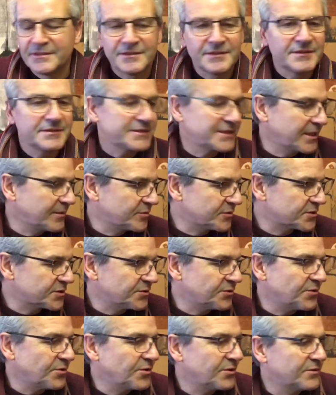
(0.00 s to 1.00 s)
table
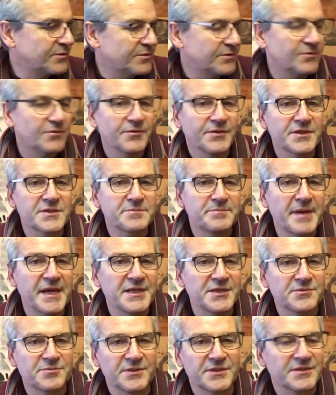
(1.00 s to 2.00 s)
saw or this
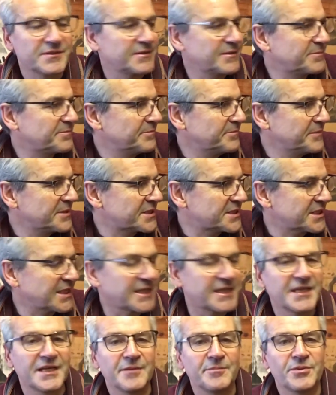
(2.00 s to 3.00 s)
bench, which I
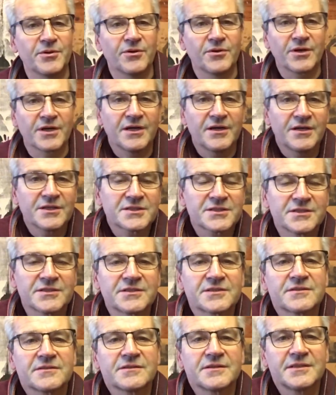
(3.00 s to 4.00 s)
mistakenly put on
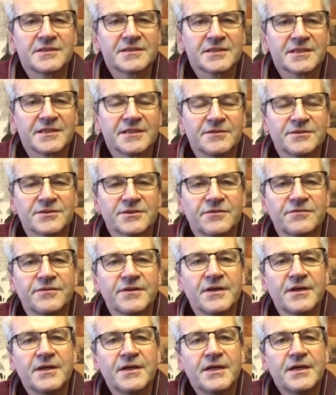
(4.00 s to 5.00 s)
casters. I need to take those off,
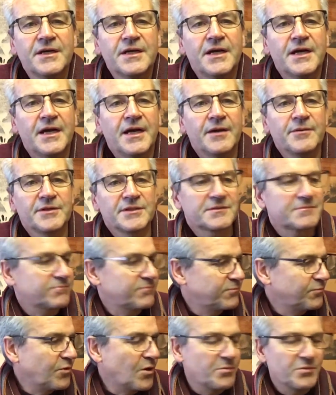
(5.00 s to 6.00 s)
which
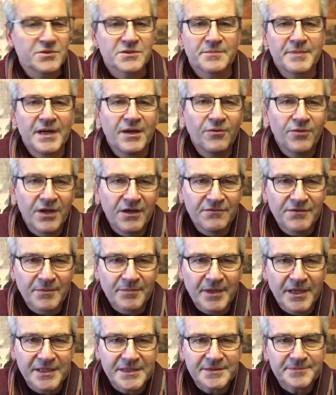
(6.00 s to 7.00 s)
wobbles about all over the
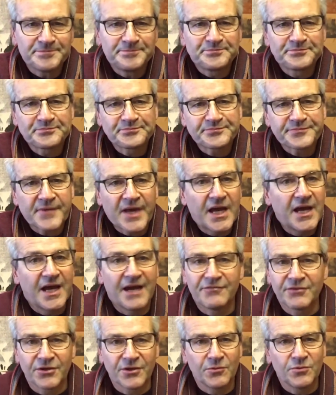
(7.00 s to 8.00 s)
place. I
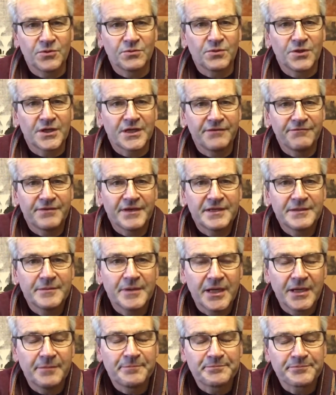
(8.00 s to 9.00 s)
haven't got a woodworking
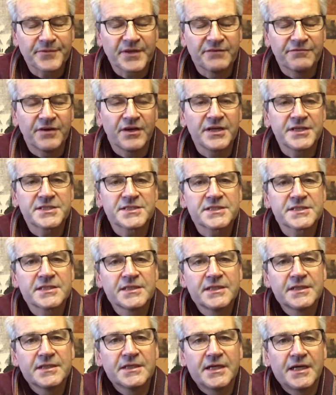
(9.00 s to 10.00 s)
vise
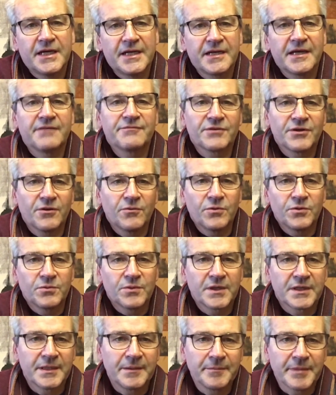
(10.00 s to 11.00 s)
and I haven't got a
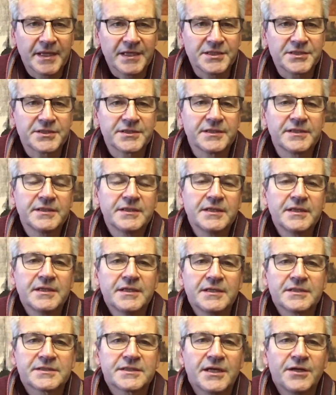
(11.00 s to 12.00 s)
woodworking bench.
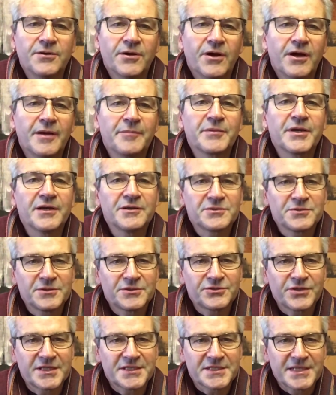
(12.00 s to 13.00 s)
So I'm going to
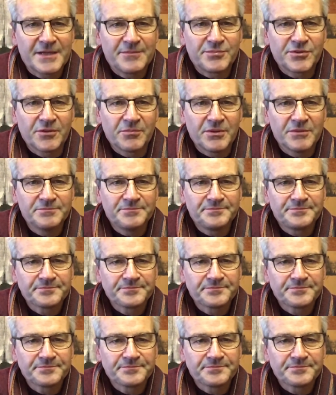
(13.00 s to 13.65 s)
address that problem.